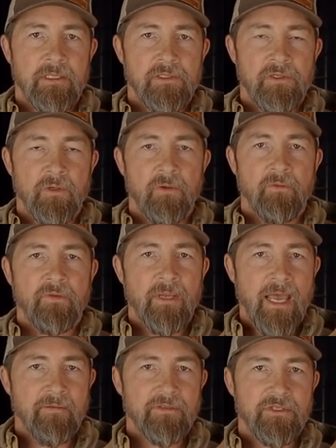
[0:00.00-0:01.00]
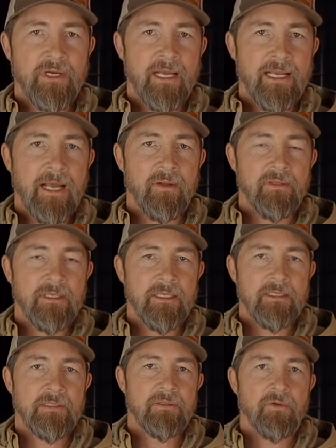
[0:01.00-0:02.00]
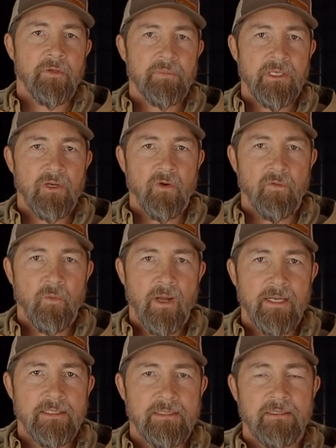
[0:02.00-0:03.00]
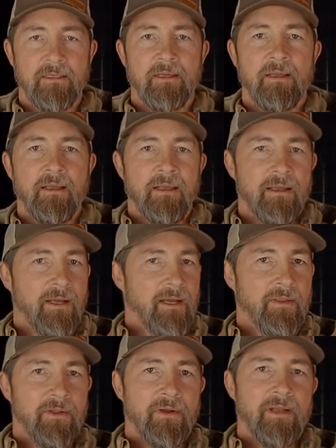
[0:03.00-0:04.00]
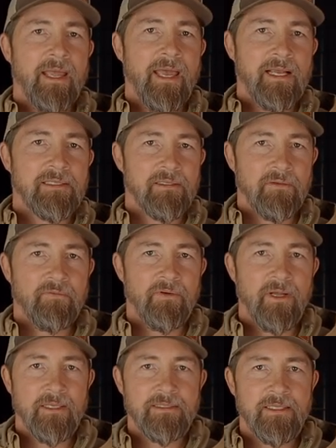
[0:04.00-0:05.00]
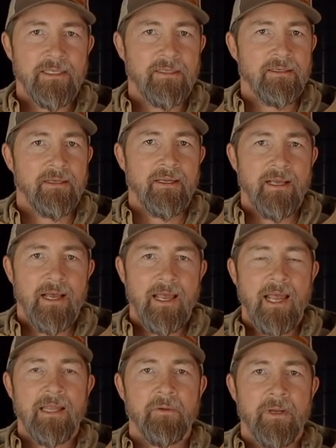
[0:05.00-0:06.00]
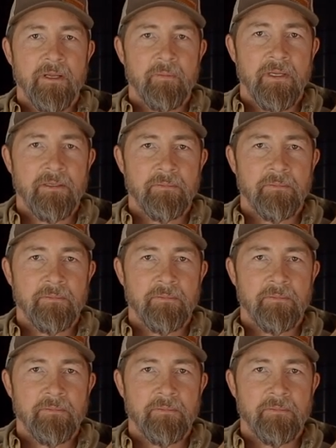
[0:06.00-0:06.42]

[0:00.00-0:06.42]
So if you haven't tried out these Kryptek Overwhites, they're excellent for hunting. I highly recommend